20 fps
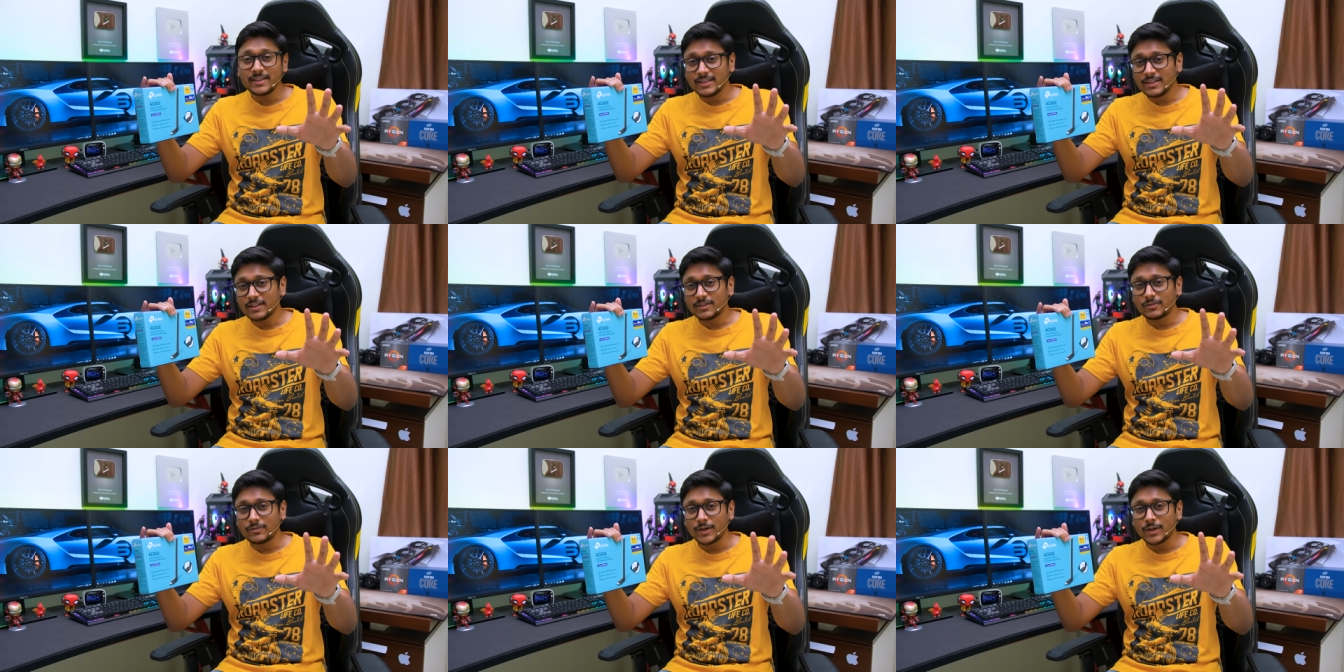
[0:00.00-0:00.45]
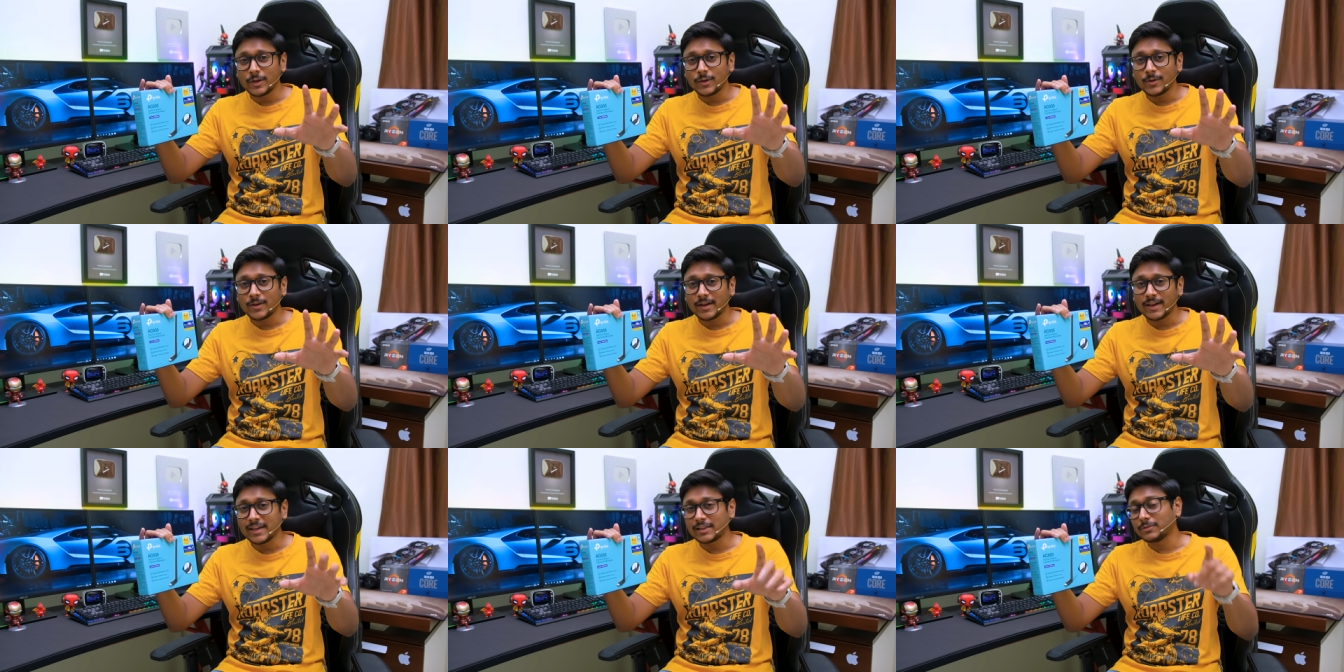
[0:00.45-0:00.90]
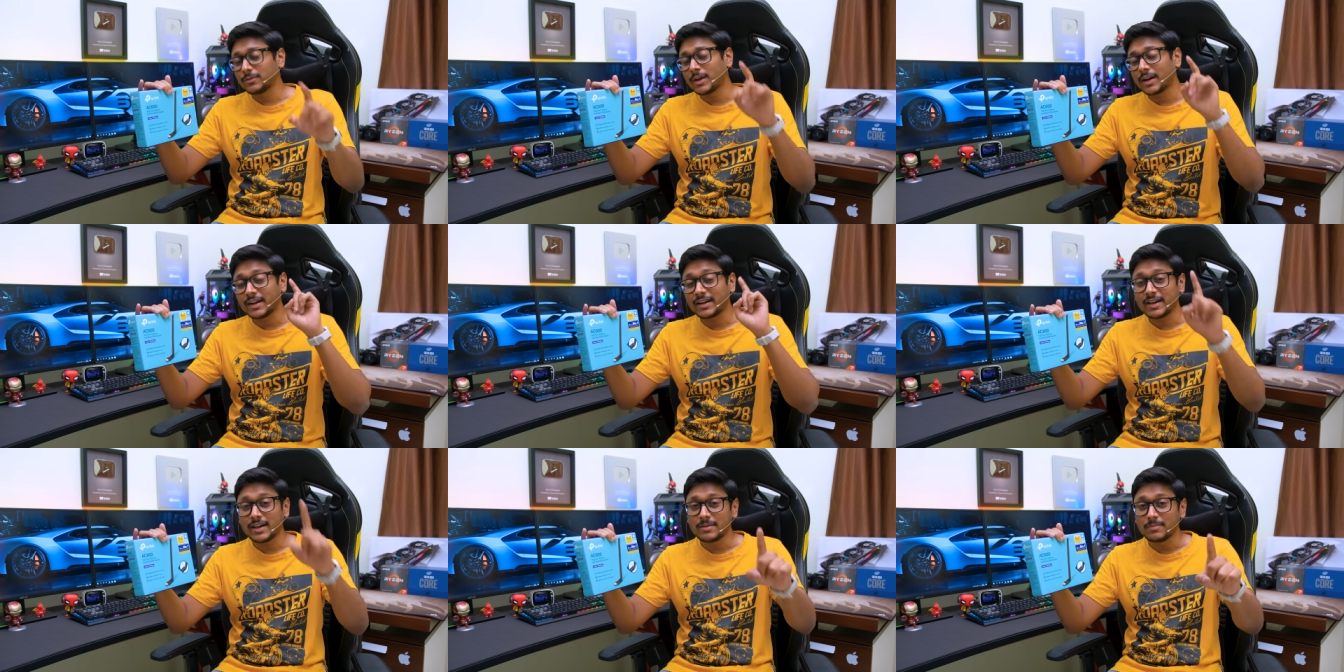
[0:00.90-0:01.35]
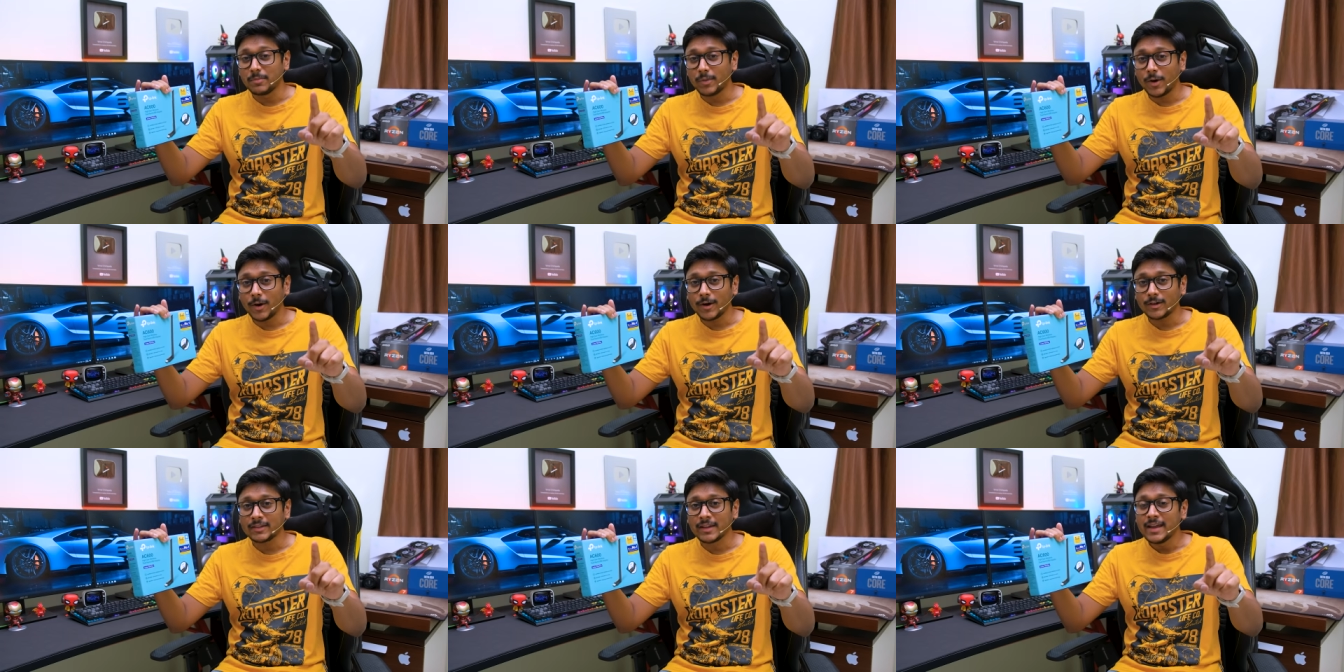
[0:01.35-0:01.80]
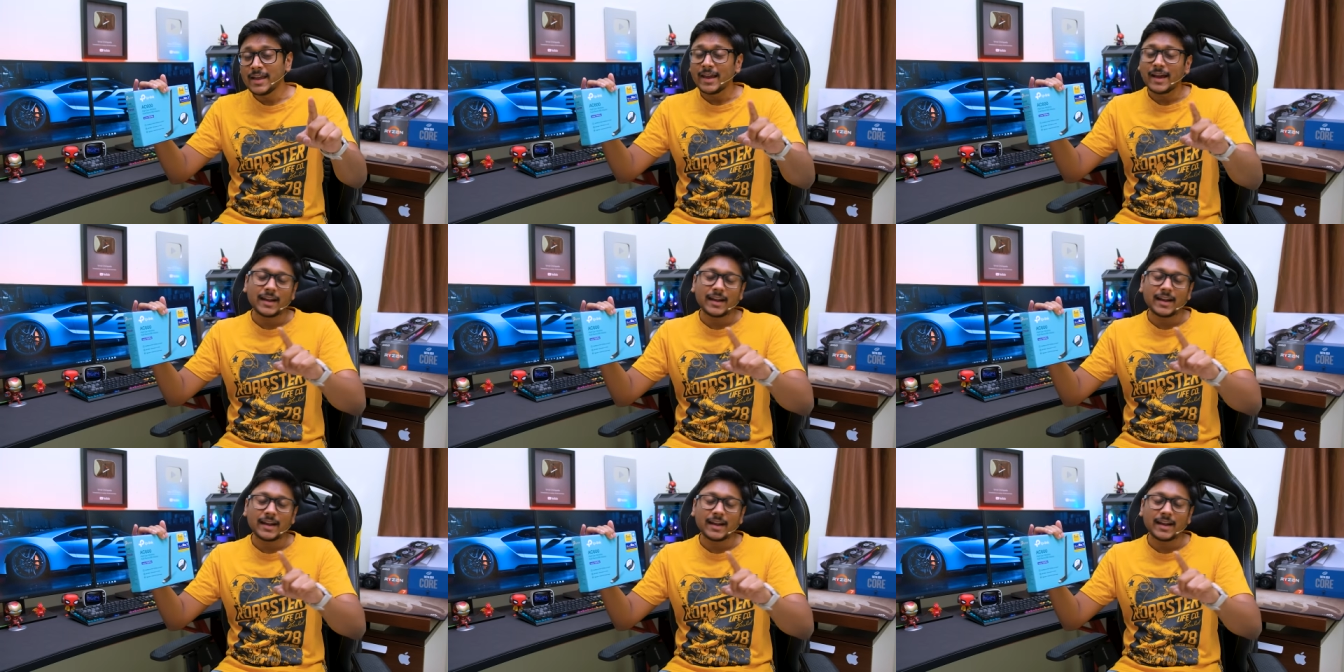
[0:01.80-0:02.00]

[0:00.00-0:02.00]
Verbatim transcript: in this video guys we're gonna unbox